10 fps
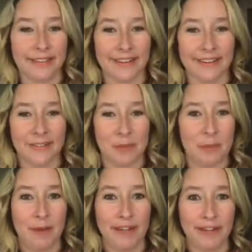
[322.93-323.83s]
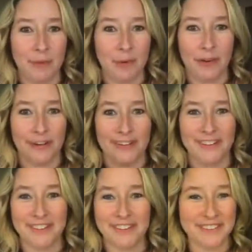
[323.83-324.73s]
like from the minute you're
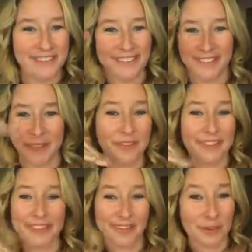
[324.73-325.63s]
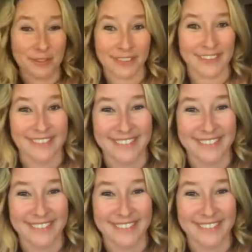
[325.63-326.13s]
born, you're only getting older.